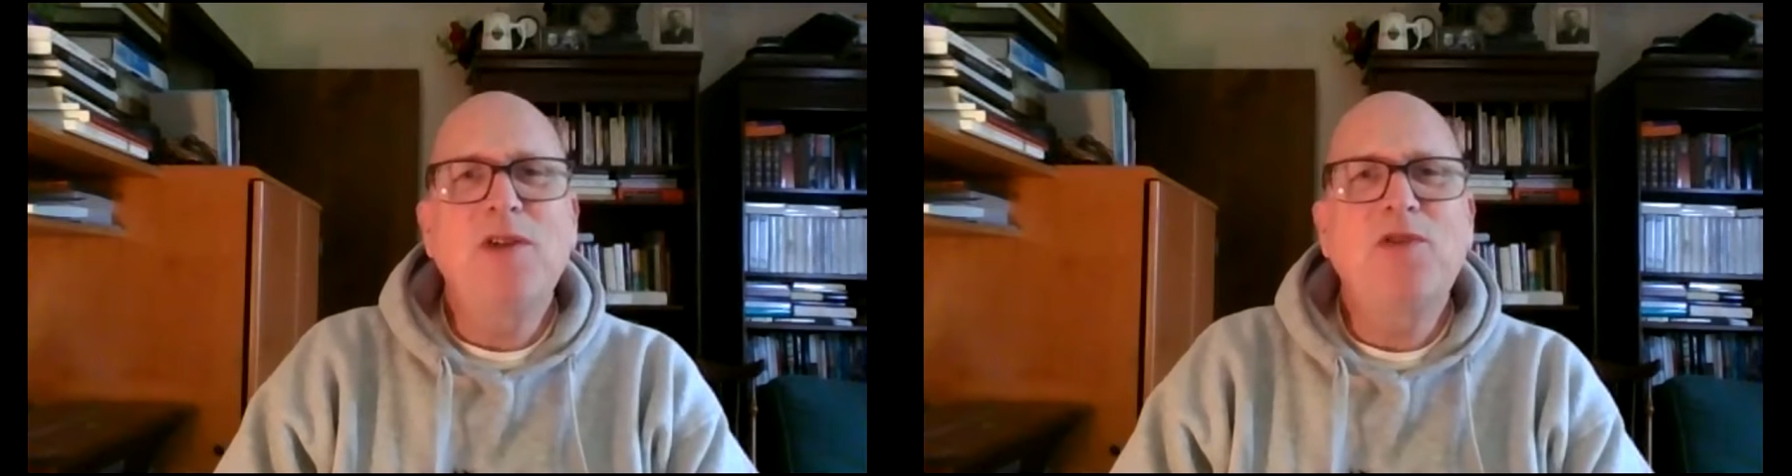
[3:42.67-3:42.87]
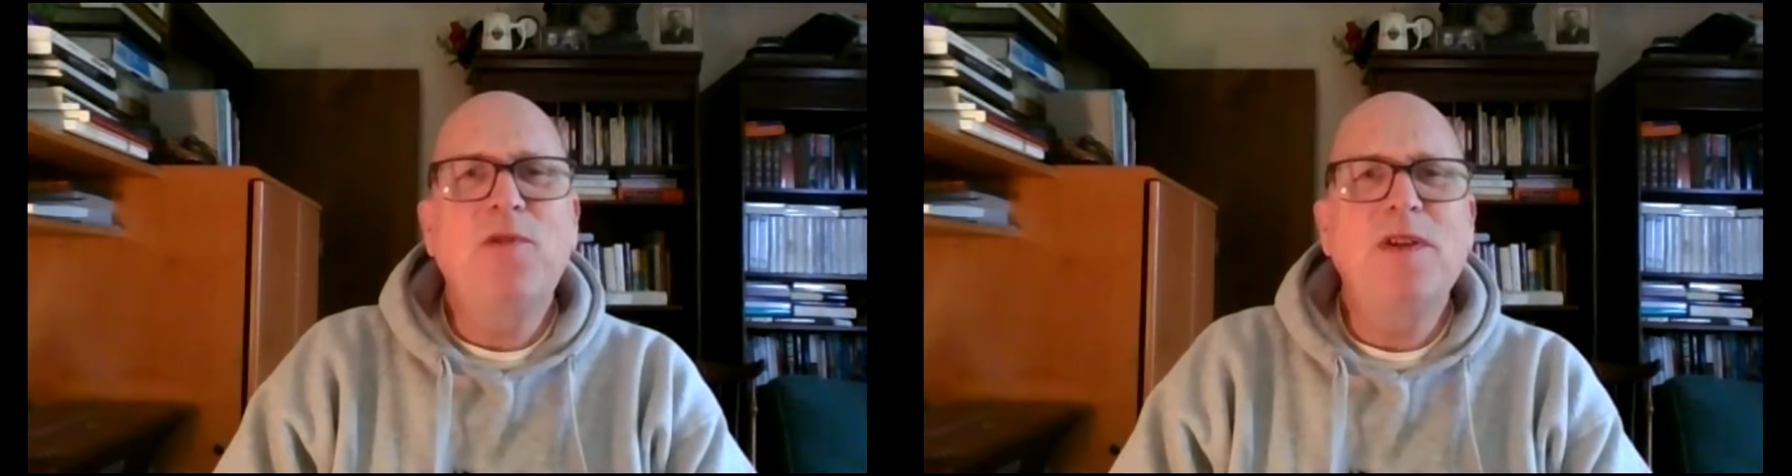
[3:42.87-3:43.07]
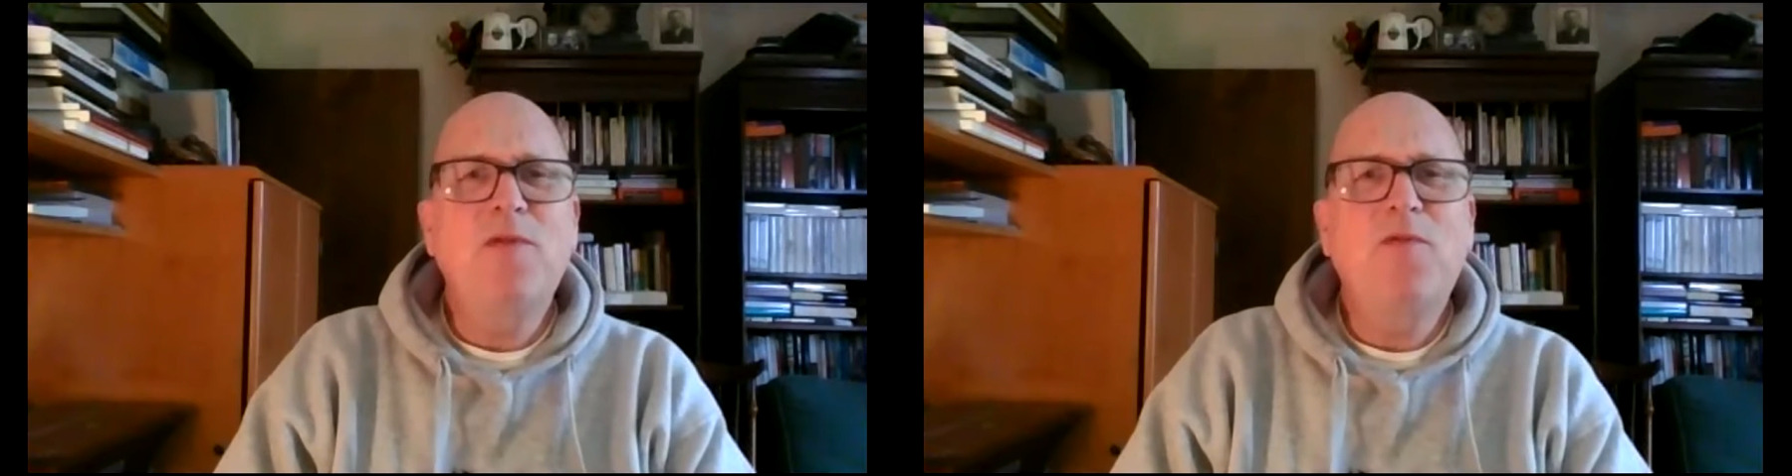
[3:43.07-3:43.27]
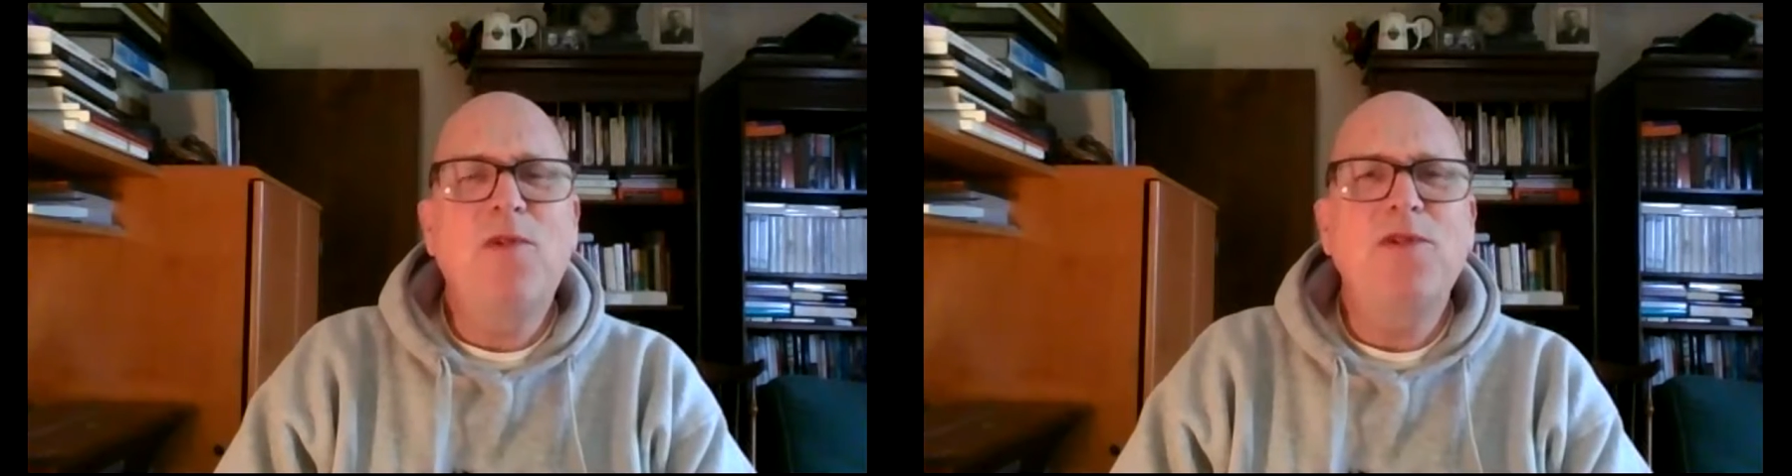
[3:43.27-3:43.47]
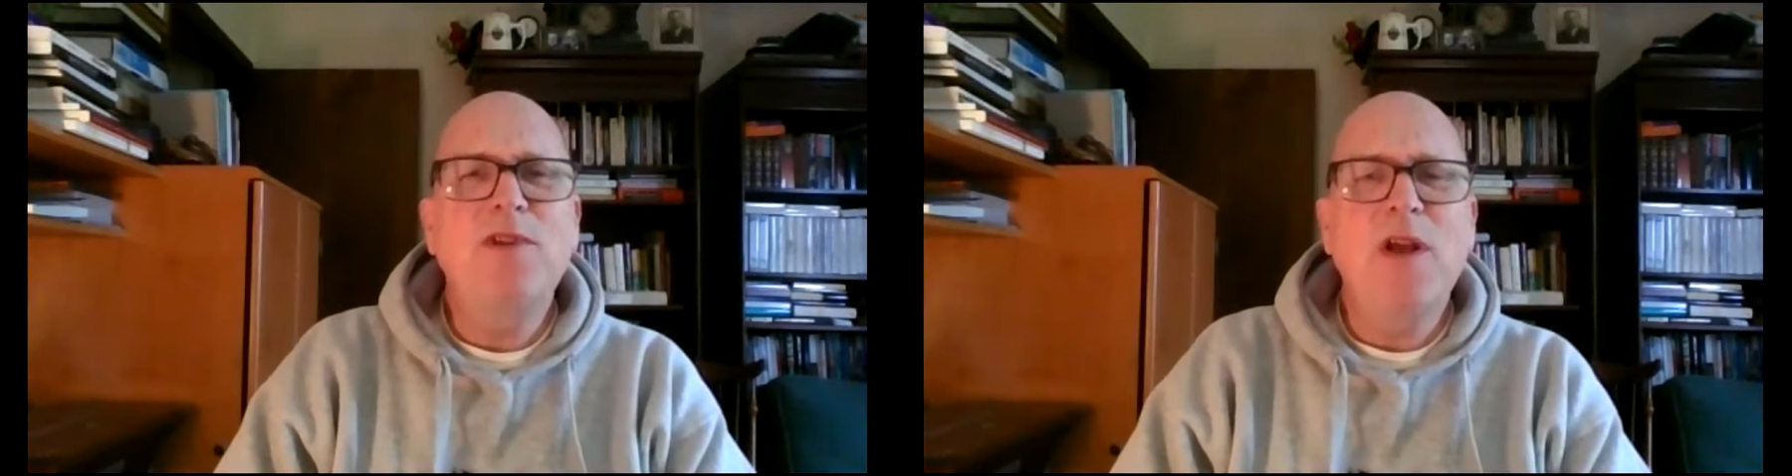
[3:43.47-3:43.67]
us
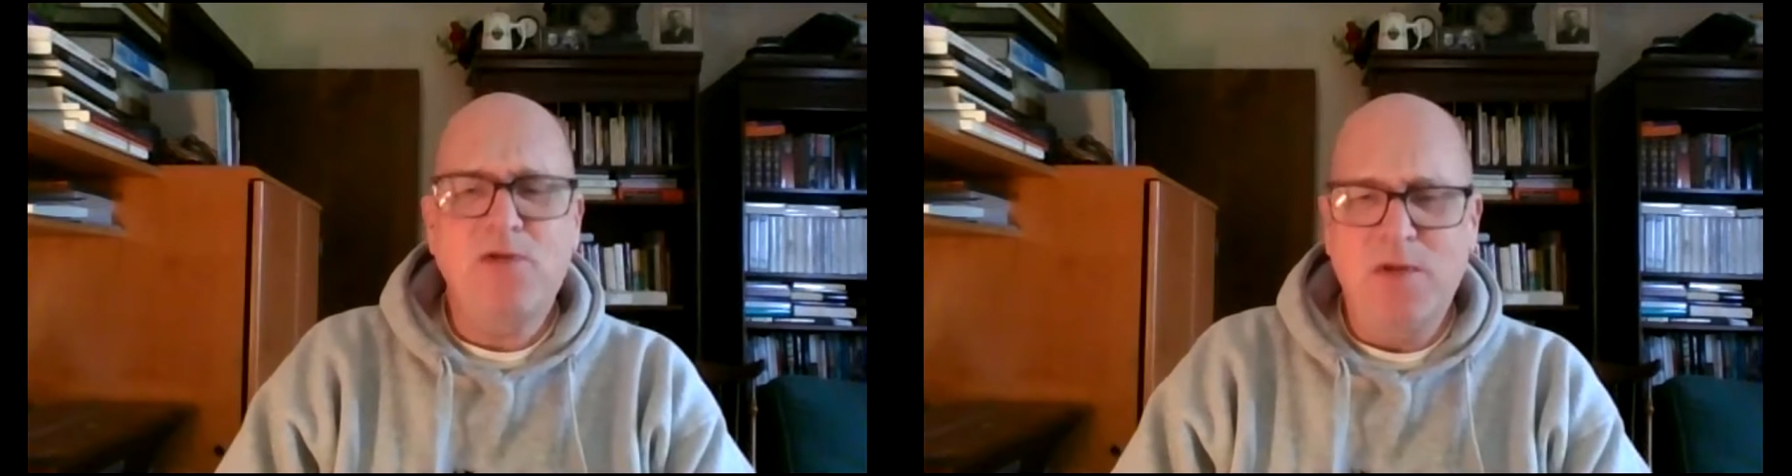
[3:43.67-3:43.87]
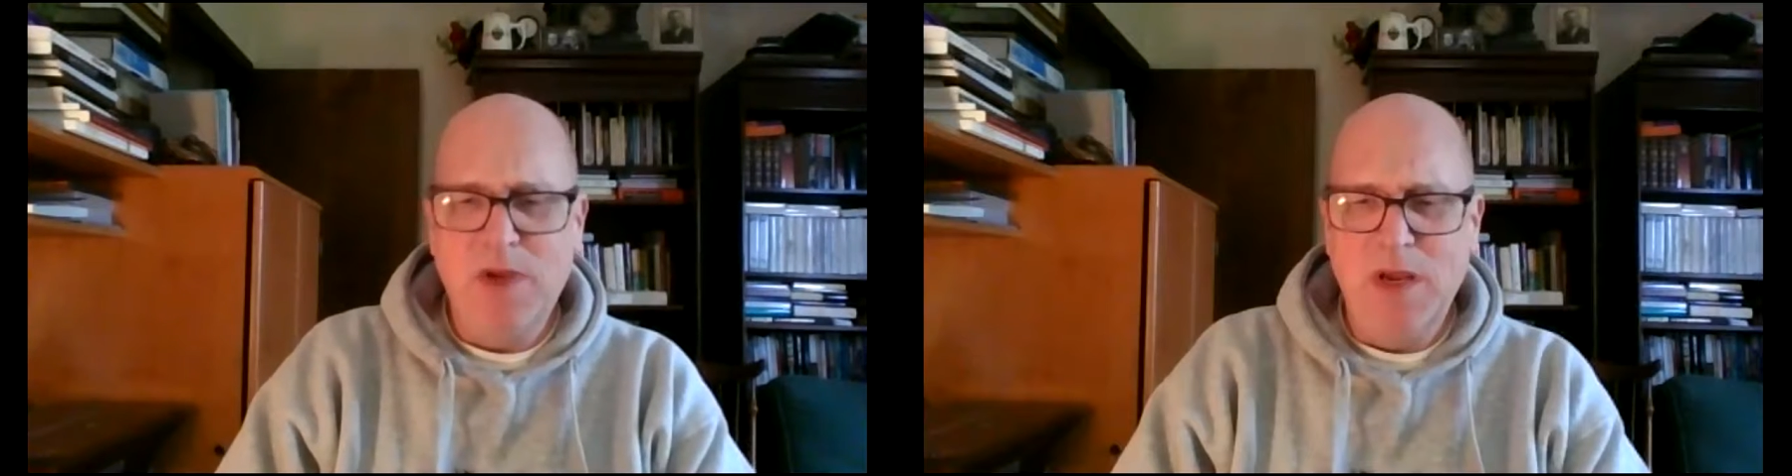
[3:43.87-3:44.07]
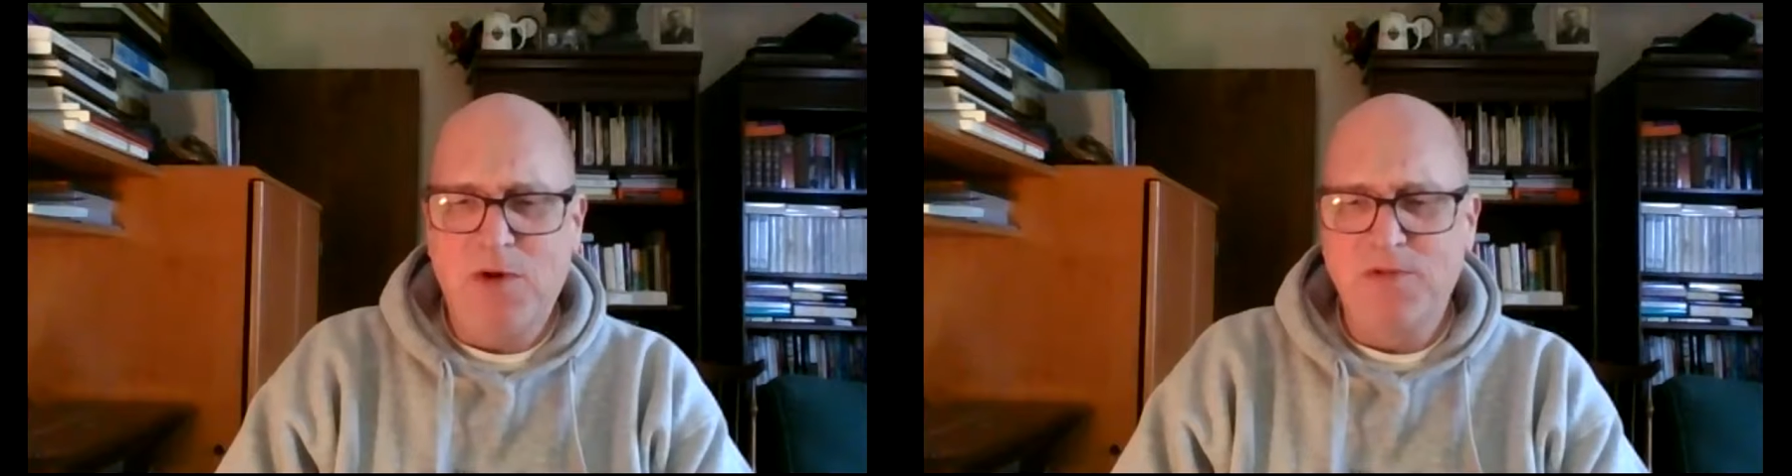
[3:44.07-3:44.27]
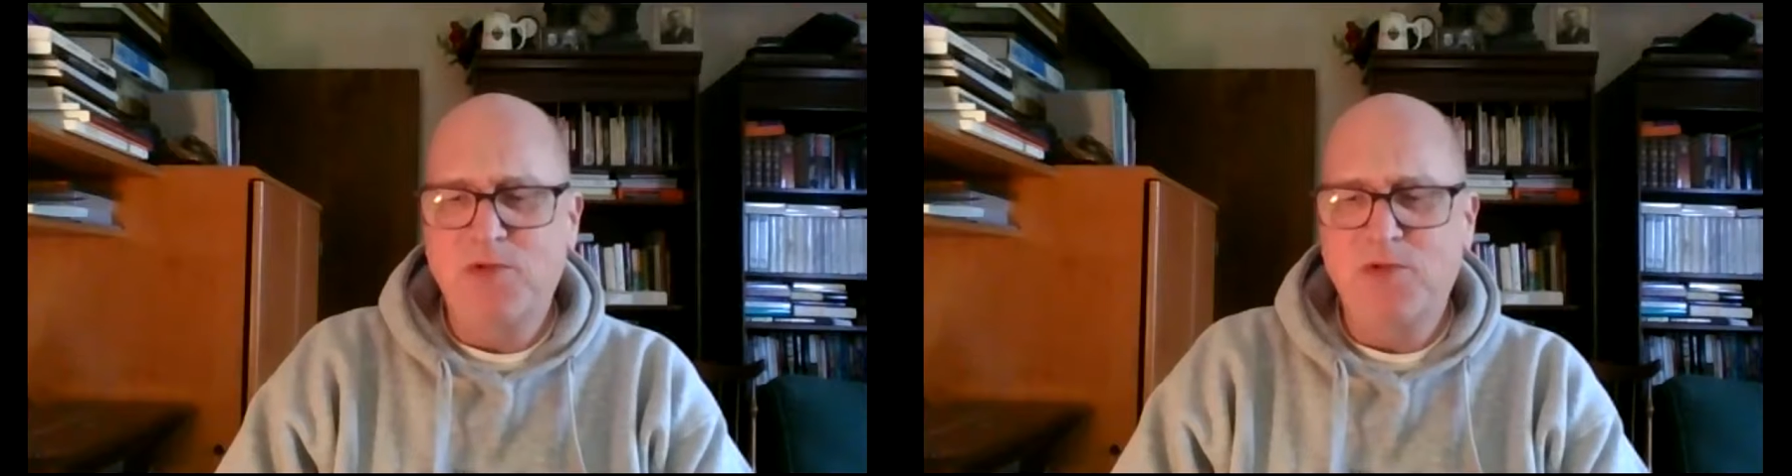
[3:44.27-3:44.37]
21st century people.